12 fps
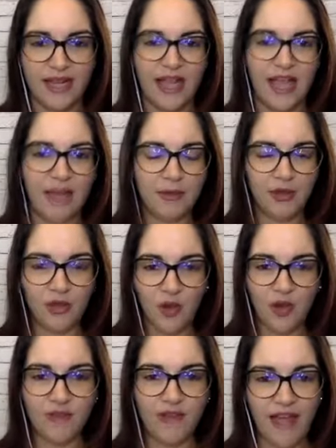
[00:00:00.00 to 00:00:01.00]
I mean, the
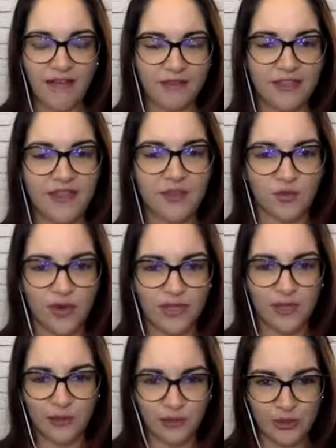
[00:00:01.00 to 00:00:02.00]
goal of having these
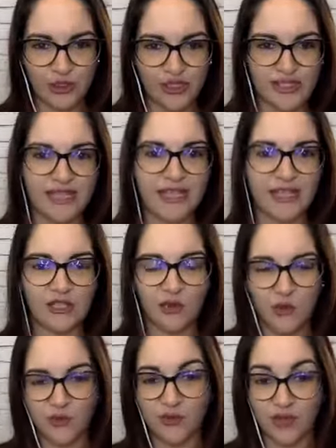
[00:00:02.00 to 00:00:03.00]
resolutions and these
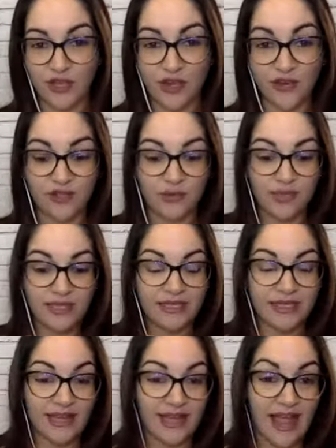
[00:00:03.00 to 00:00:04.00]
goals for the year is really to
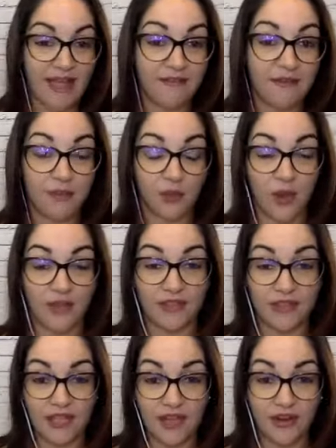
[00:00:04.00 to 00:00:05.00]
like have them throughout the
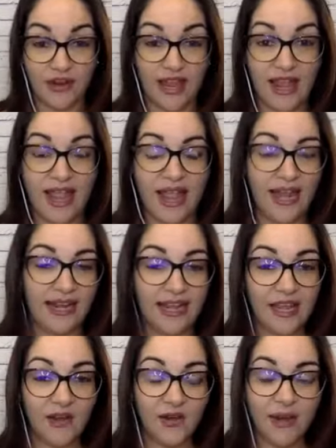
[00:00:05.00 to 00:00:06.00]
year. And
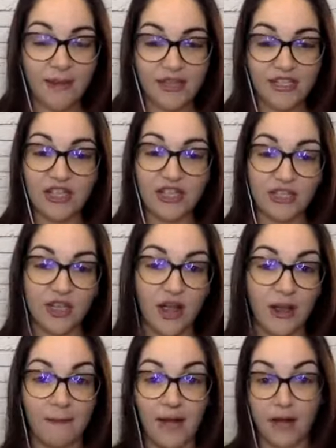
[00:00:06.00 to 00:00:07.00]
later on, I'm actually going to talk
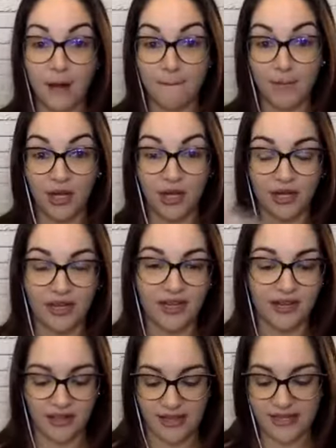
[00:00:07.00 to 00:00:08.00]
about a book, and
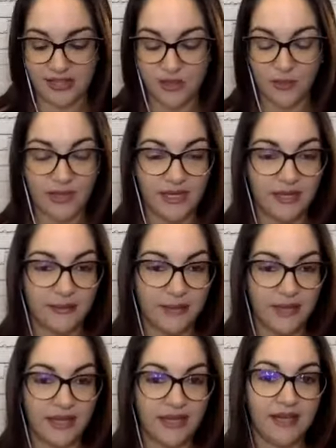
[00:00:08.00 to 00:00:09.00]
I'll get into it in a
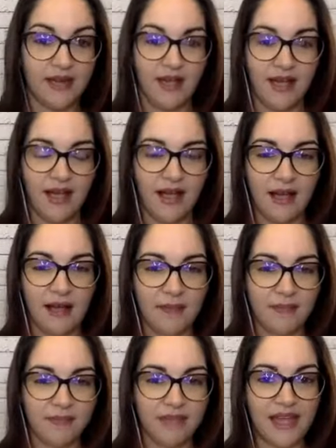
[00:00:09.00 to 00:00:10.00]
bit,
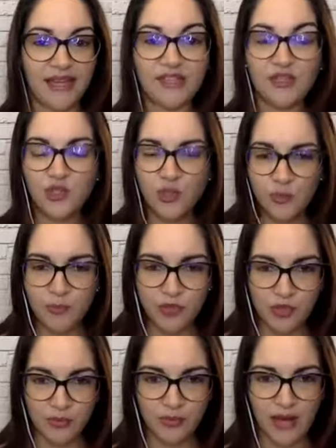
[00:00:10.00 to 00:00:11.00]
that is super,
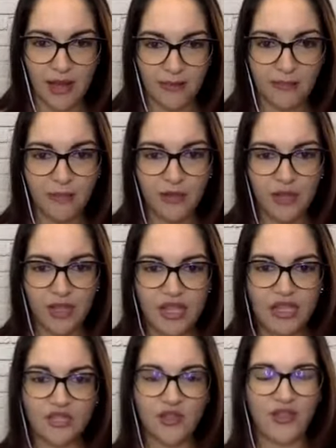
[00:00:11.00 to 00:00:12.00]
super helpful
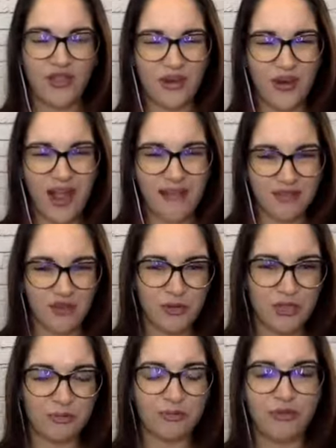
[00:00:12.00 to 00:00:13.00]
so that you don't have so
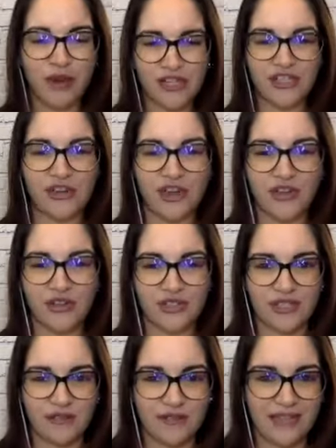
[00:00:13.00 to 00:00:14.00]
much pressure on
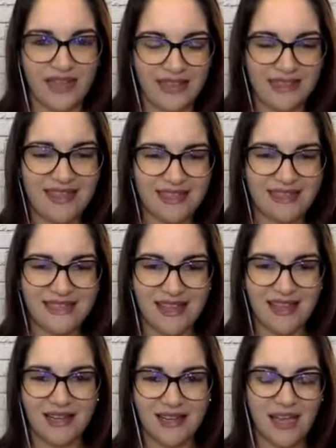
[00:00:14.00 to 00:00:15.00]
yourself to get things done,